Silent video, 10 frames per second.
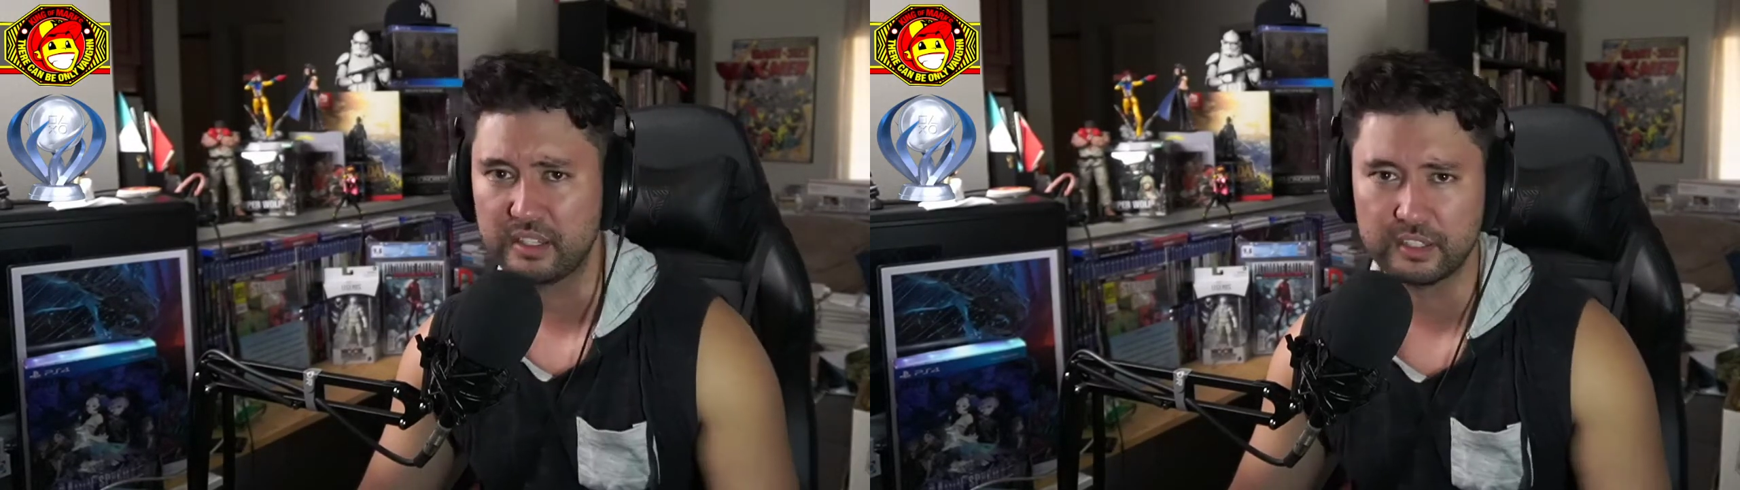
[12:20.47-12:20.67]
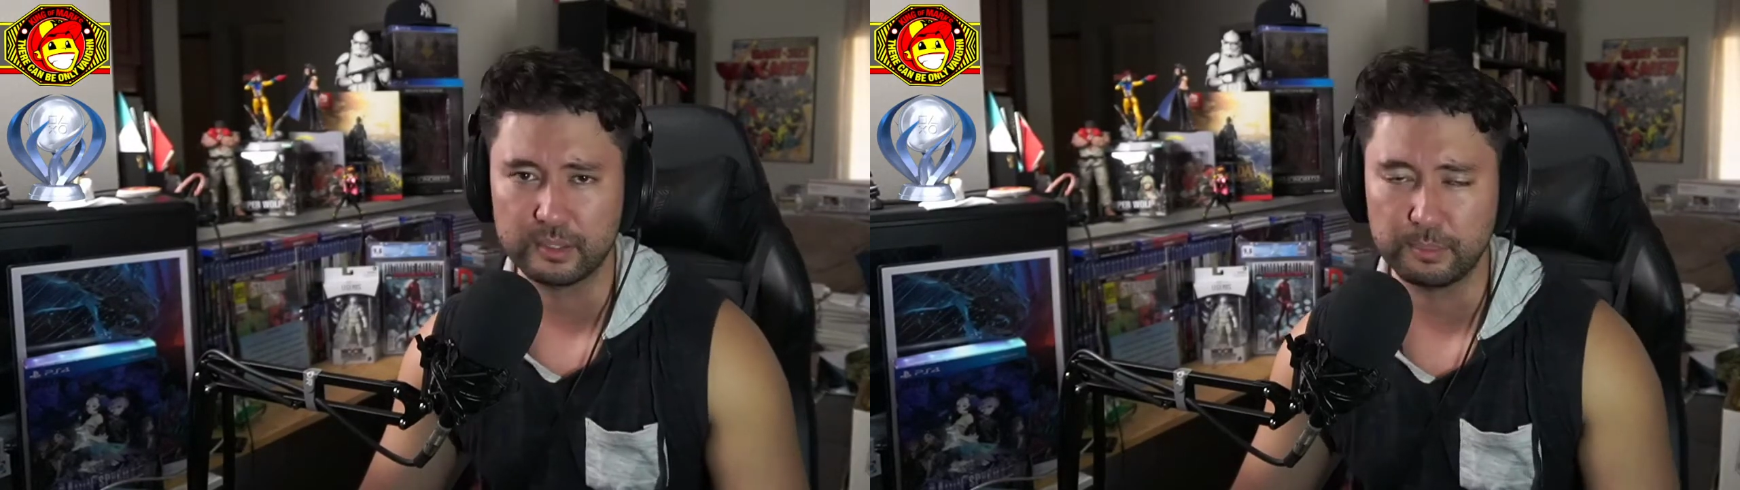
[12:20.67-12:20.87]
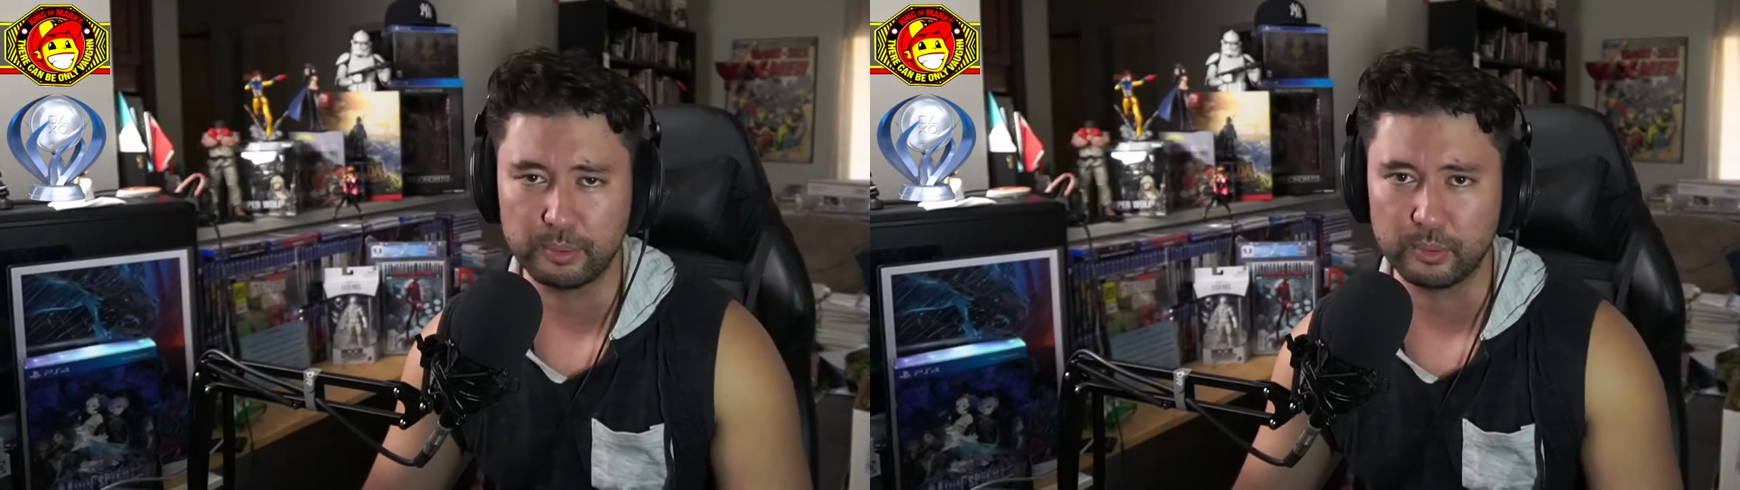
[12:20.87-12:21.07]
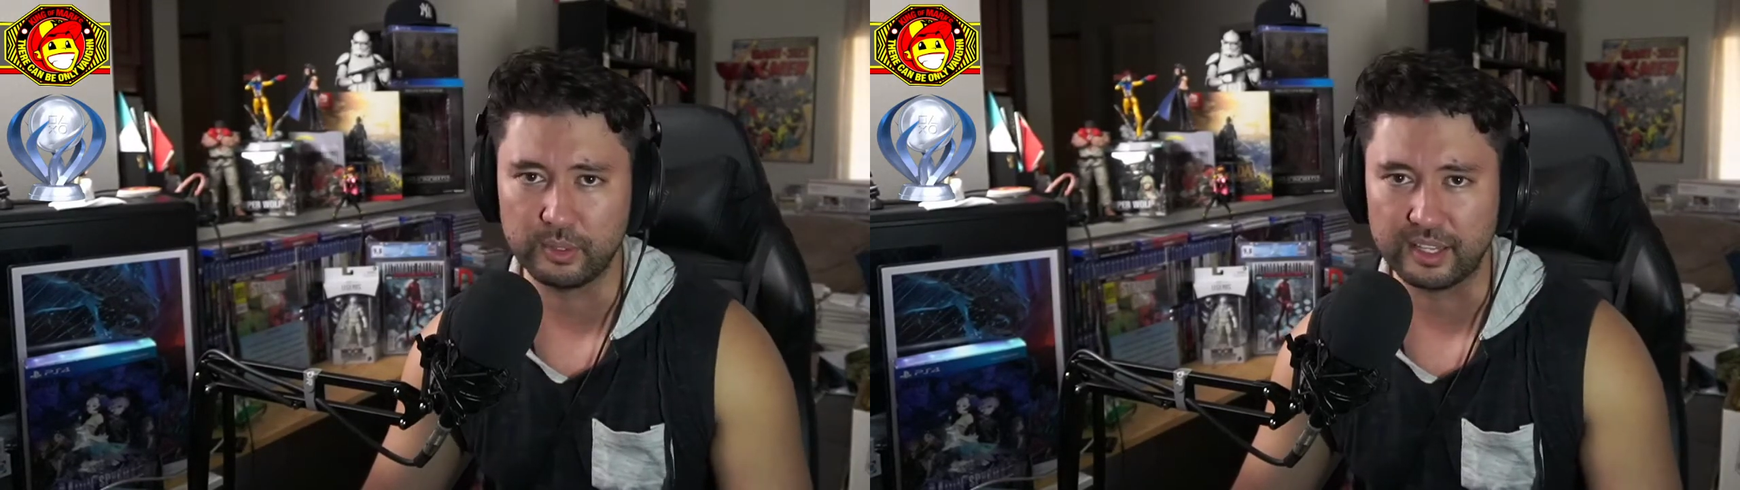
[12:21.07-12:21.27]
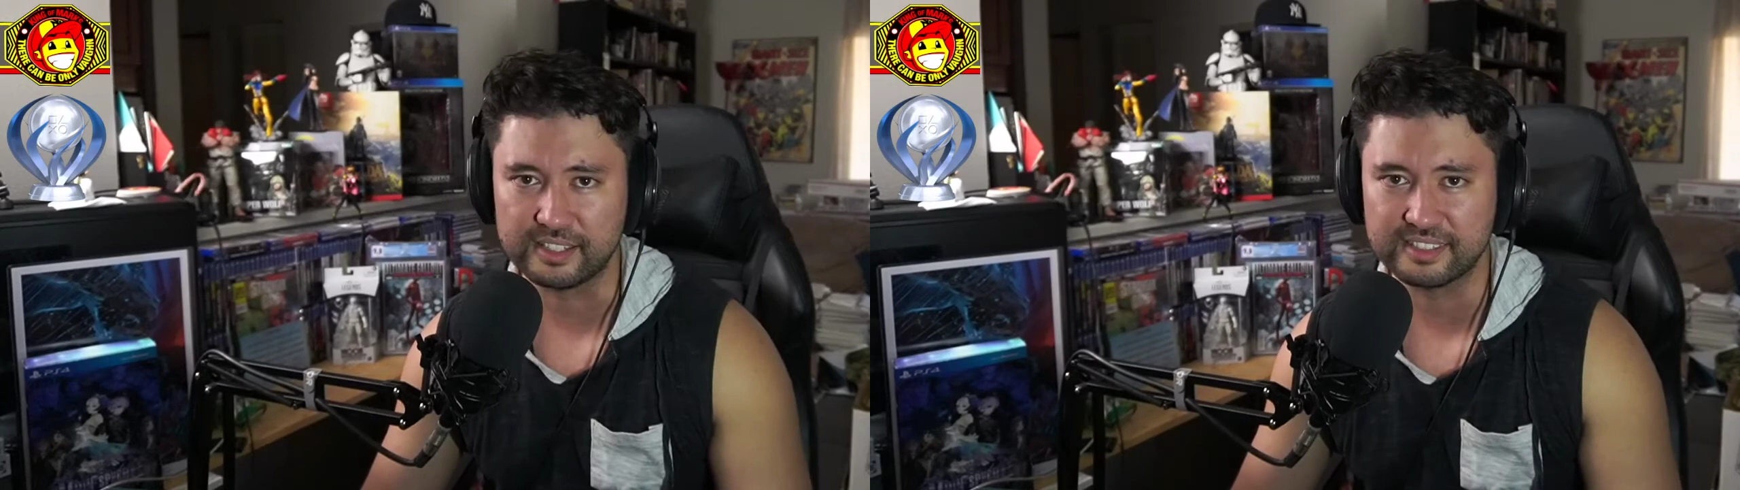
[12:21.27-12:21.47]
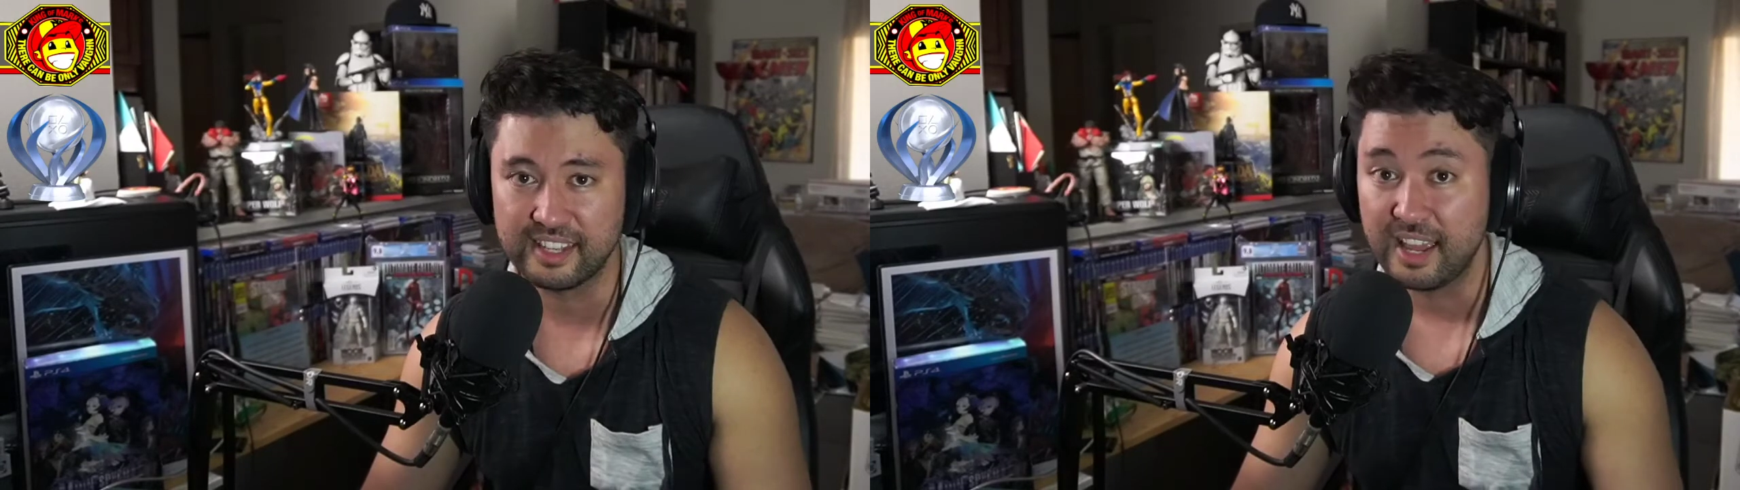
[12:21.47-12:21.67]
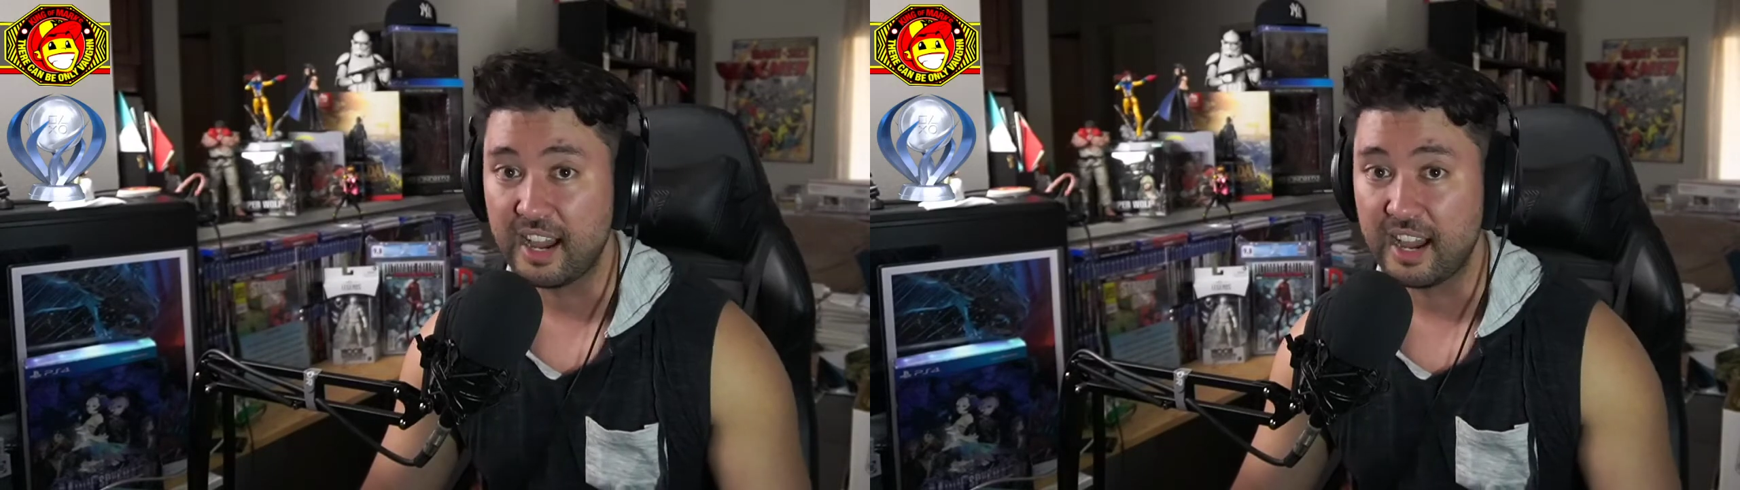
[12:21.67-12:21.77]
into the Pool List.